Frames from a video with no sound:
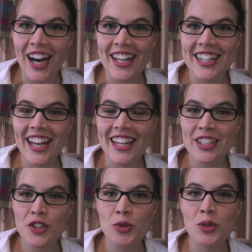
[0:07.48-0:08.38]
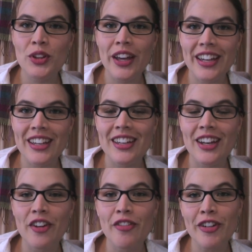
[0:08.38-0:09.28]
I'd like to
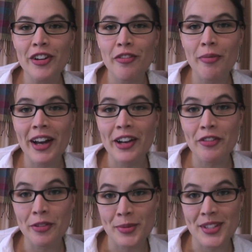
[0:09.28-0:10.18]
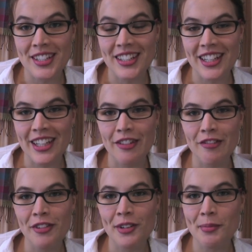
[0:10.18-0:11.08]
thank a friend of mine from Sydney
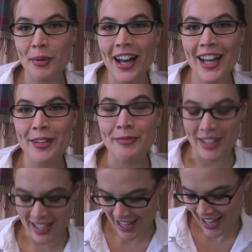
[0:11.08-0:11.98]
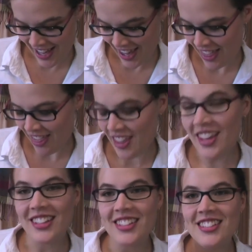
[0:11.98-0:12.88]
for buying me
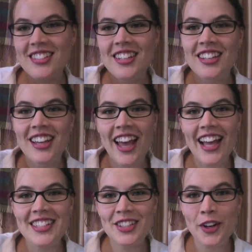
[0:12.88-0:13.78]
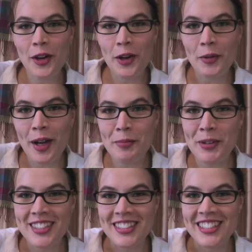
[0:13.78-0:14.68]
this as a going away
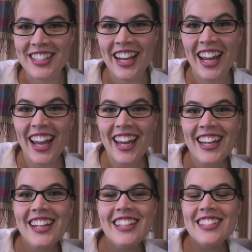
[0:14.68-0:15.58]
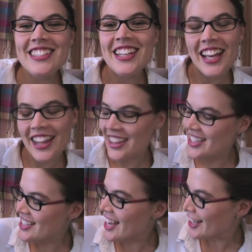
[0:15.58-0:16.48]
present. It is
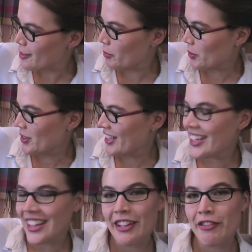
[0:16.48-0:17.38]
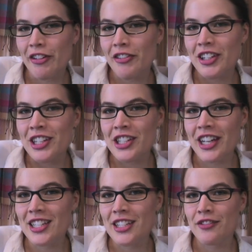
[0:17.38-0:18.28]
the second book in the 50
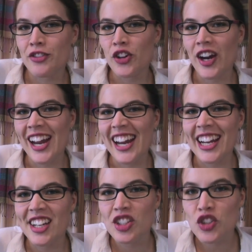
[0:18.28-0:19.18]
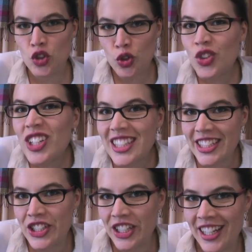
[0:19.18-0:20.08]
Shades of Grey
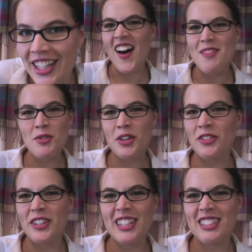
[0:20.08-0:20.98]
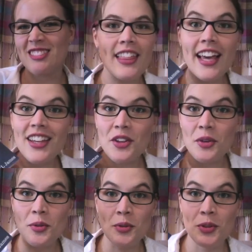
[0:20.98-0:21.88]
trilogy. I'm not going to read it. Thank
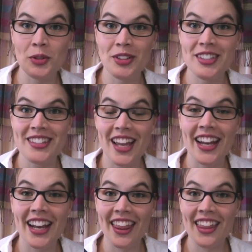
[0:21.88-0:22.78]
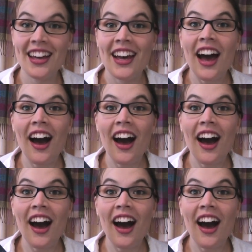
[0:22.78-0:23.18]
you, Lucas and Heather.